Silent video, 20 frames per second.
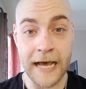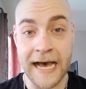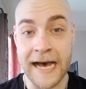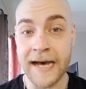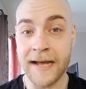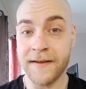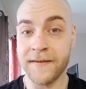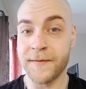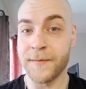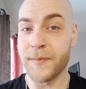
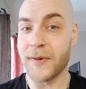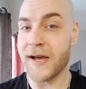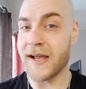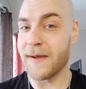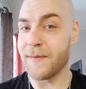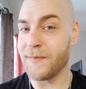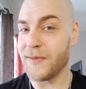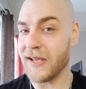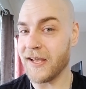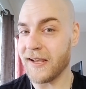And
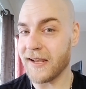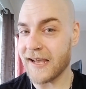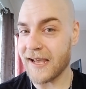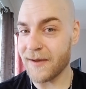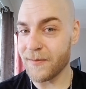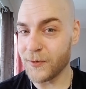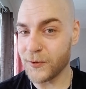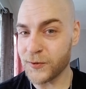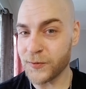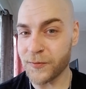by being
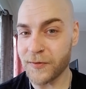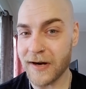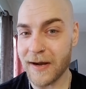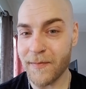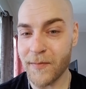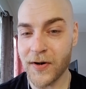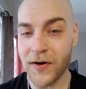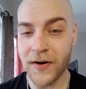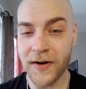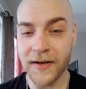able
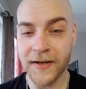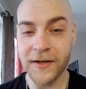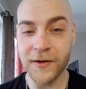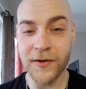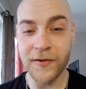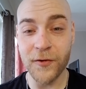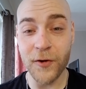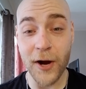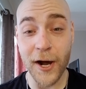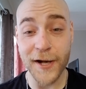to
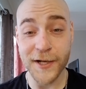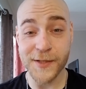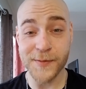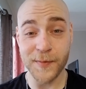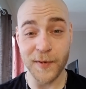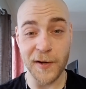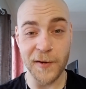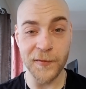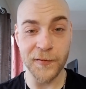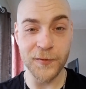
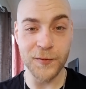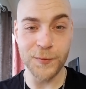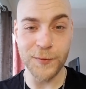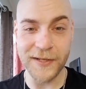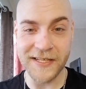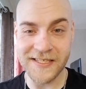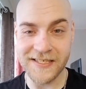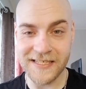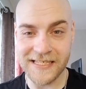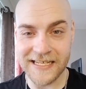grasp onto
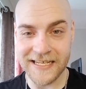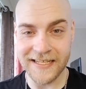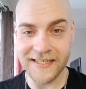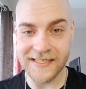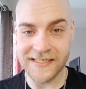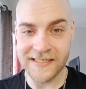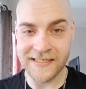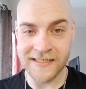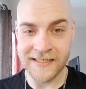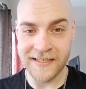these
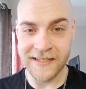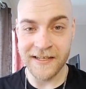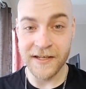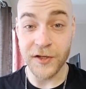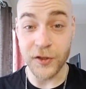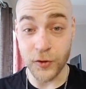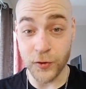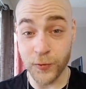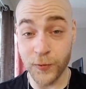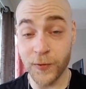seeds,
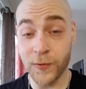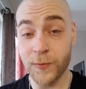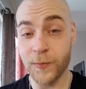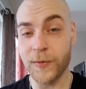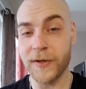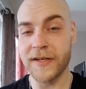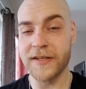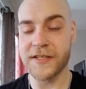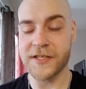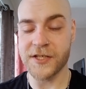you
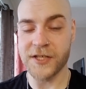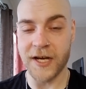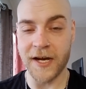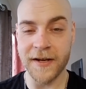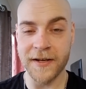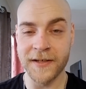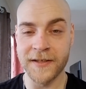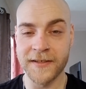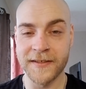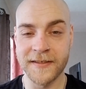with the
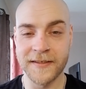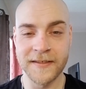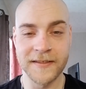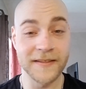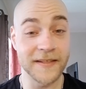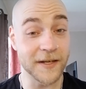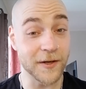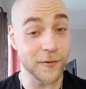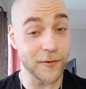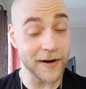Son,
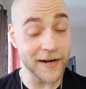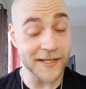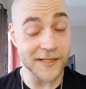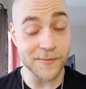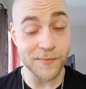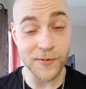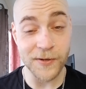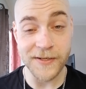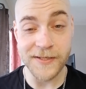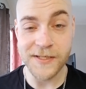the
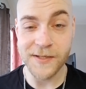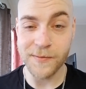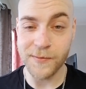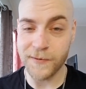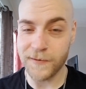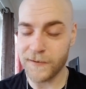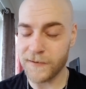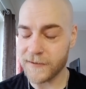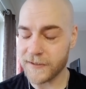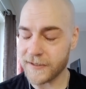Christ
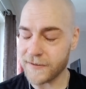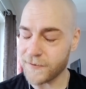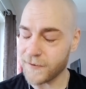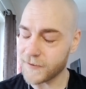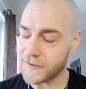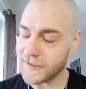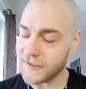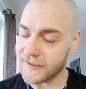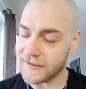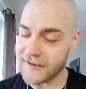principle,
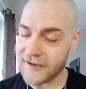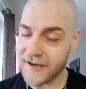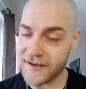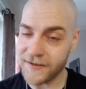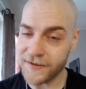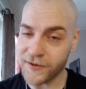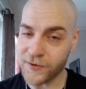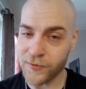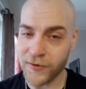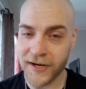not yet I,
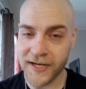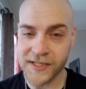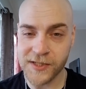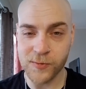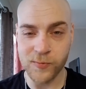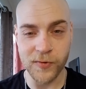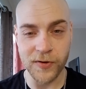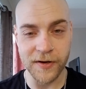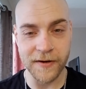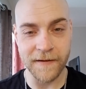the
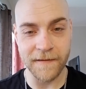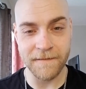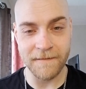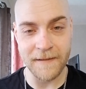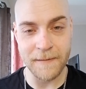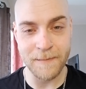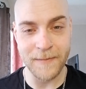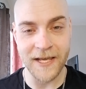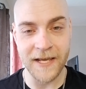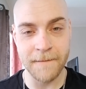Christ worketh
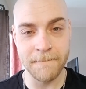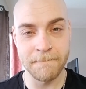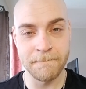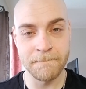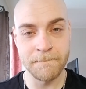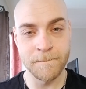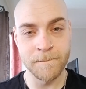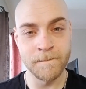in me,